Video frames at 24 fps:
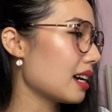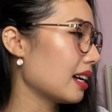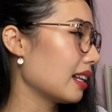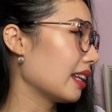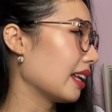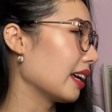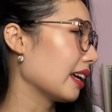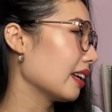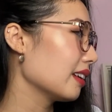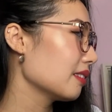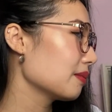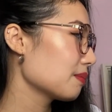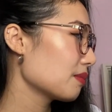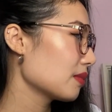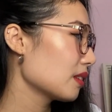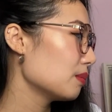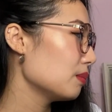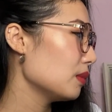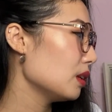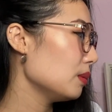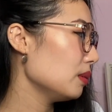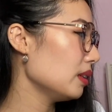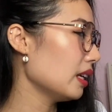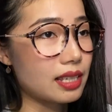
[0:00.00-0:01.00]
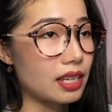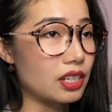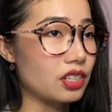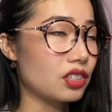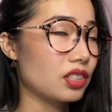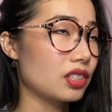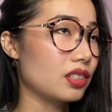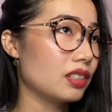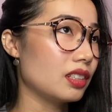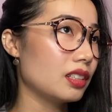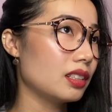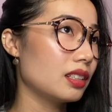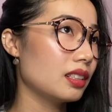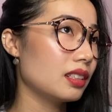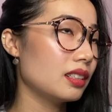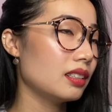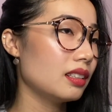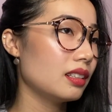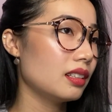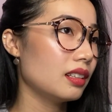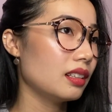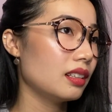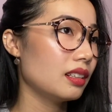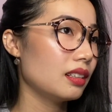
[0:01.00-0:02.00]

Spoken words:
are like maybe engineering,